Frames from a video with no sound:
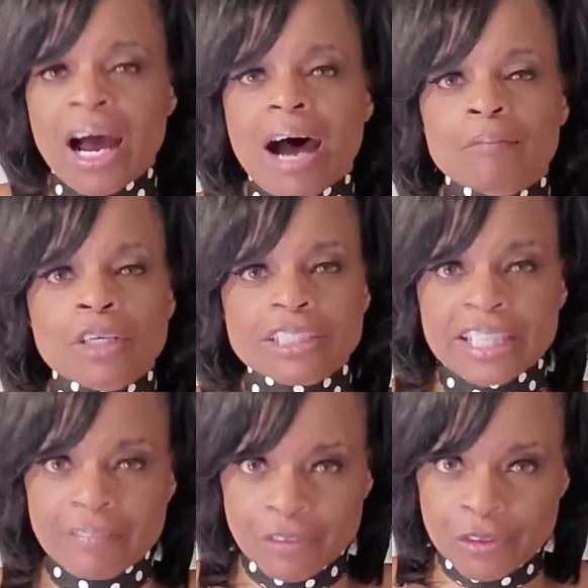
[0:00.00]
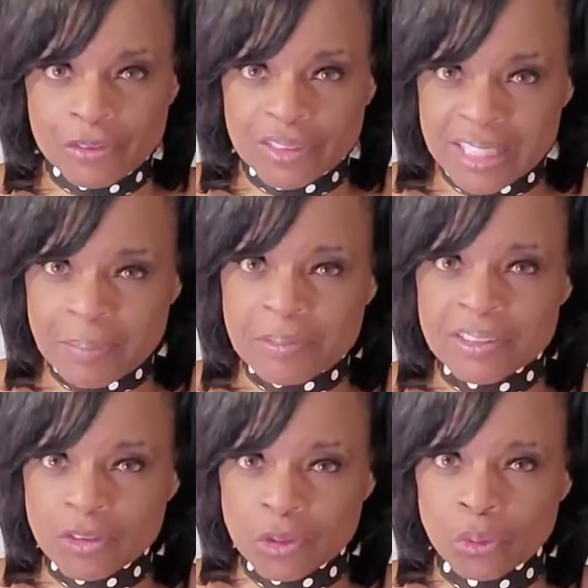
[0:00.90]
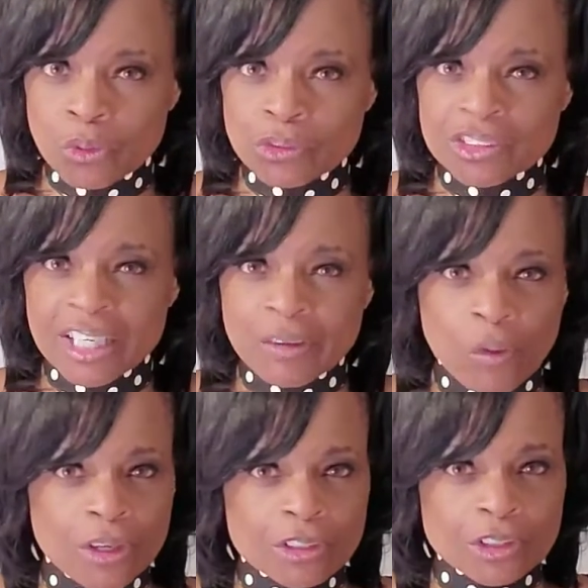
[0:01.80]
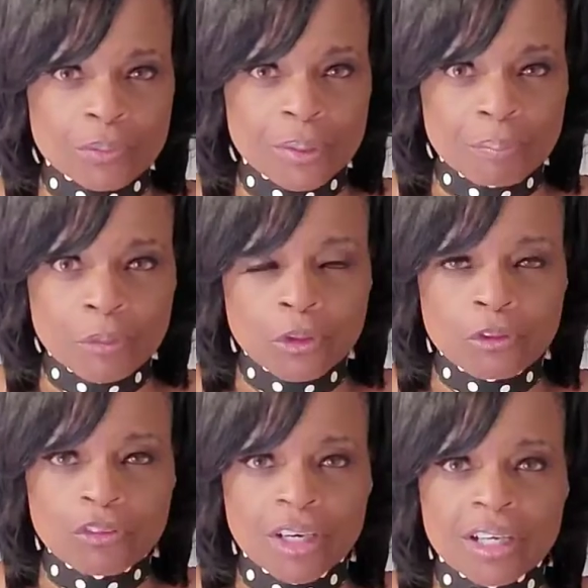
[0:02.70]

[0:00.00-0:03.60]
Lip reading: I'm going to give you tips and tools in order to